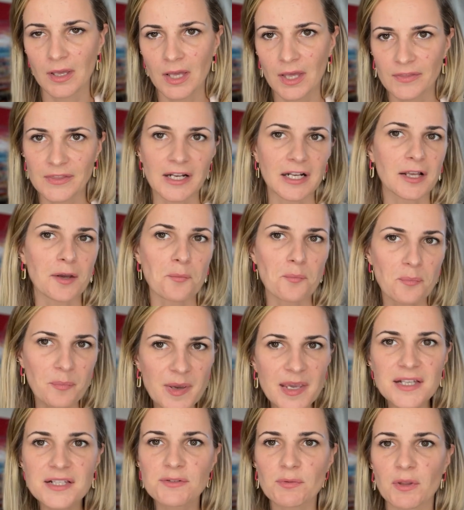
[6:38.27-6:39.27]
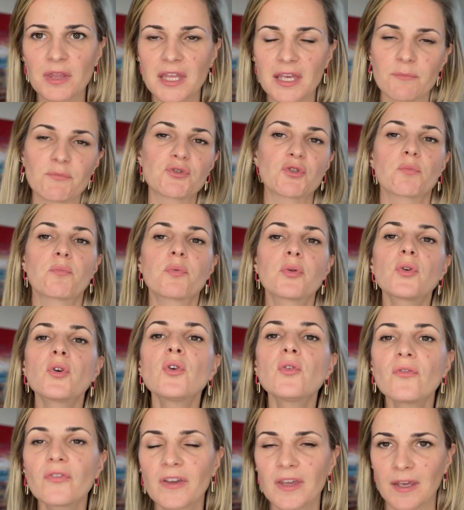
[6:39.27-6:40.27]
that competes with him to
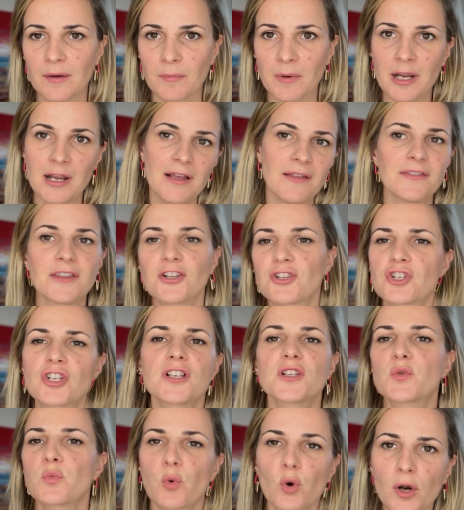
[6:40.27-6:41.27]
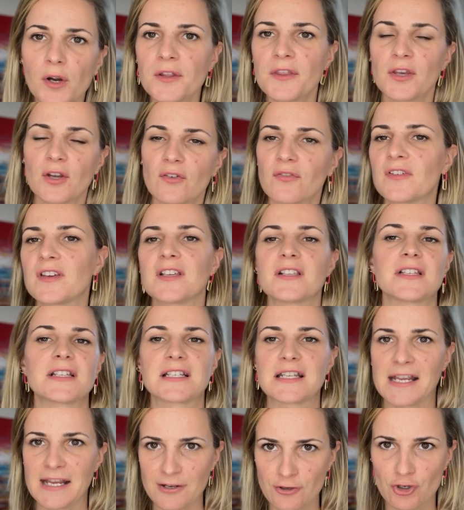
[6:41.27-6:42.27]
prove him that she's worthy of his
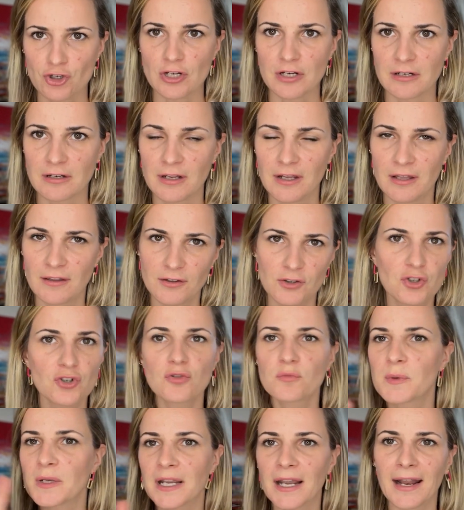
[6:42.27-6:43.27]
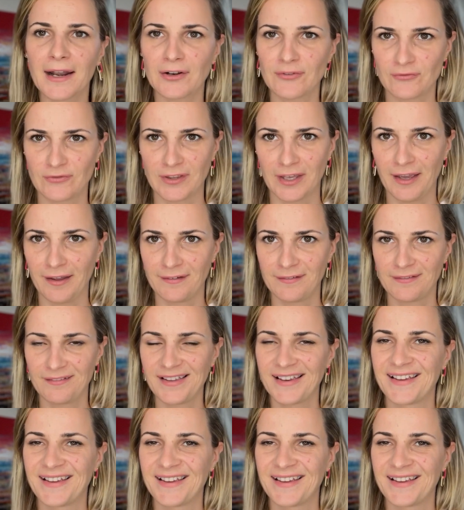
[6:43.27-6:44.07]
attention. There should be none of that.